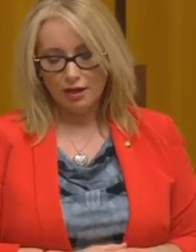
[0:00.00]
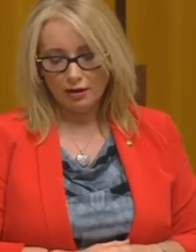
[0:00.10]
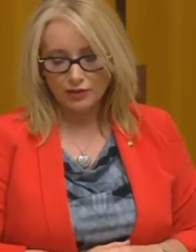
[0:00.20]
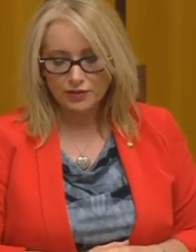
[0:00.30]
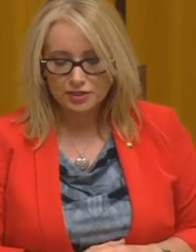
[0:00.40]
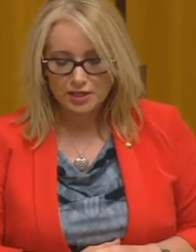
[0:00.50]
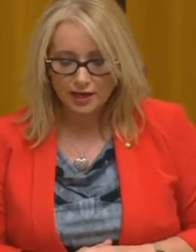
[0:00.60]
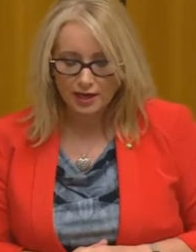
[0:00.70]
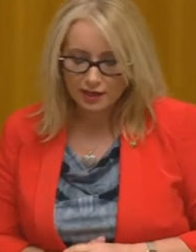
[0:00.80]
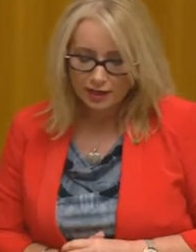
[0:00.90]
on the
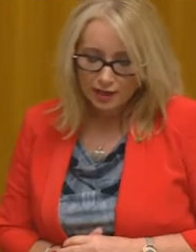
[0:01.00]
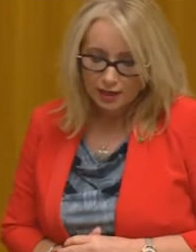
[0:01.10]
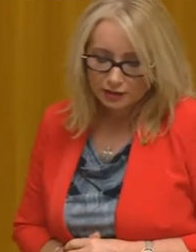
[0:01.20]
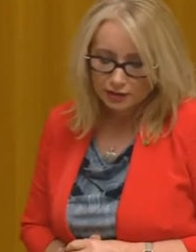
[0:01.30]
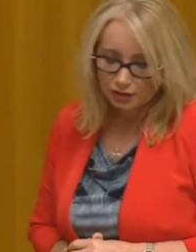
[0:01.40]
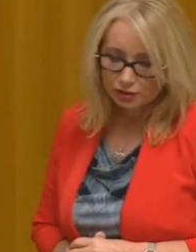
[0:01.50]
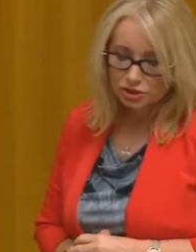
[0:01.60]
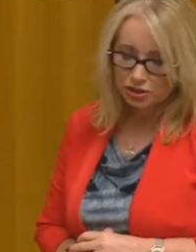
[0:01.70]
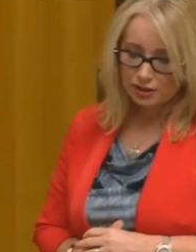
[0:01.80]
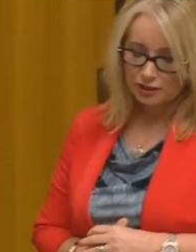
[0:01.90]
day
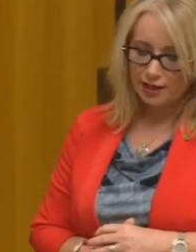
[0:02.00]
acknowledging,